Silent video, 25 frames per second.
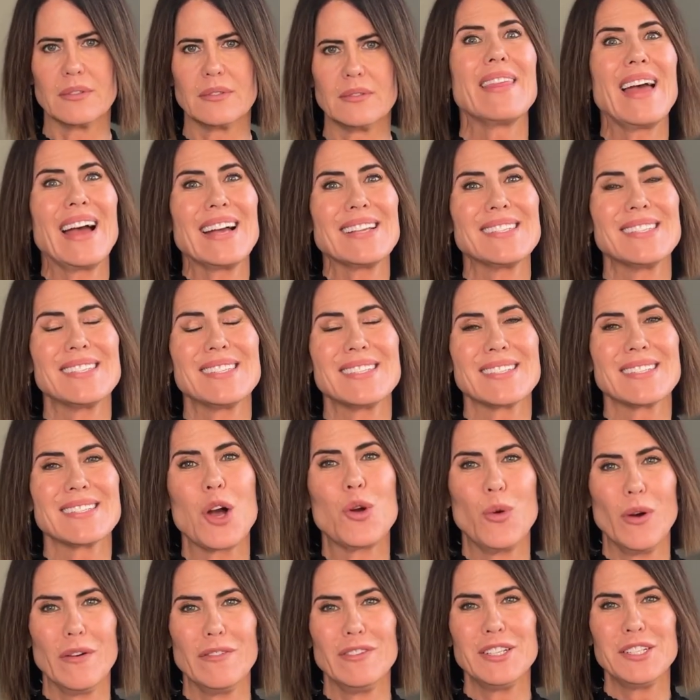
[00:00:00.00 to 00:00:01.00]
That's
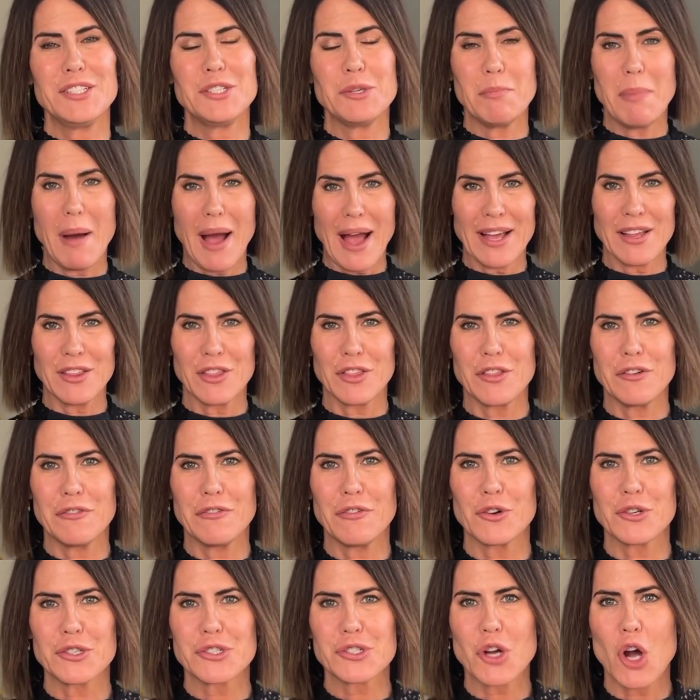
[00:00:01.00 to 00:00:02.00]
equivalent to buying the
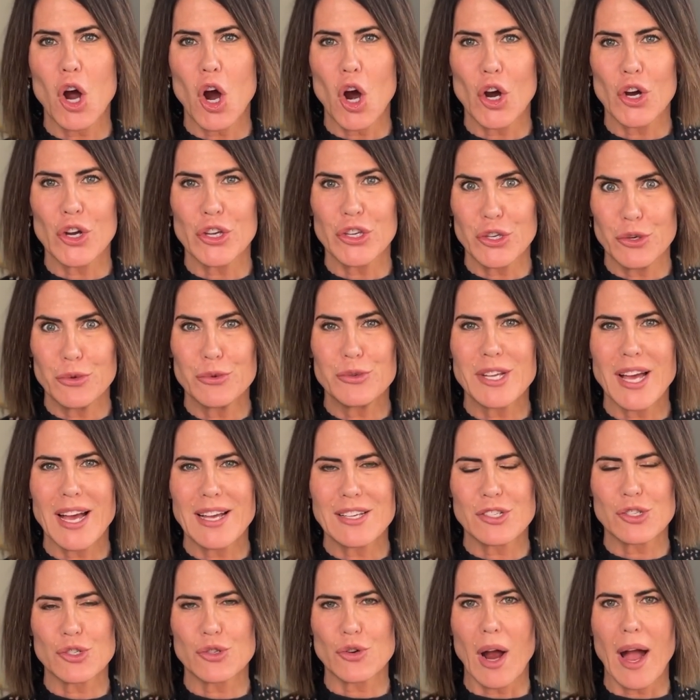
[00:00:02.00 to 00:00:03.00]
first car you
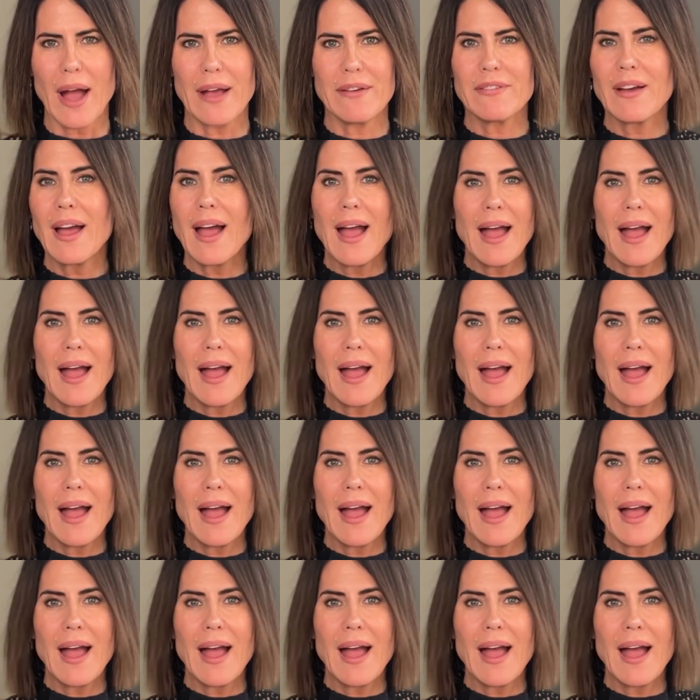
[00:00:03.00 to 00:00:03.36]
test drive.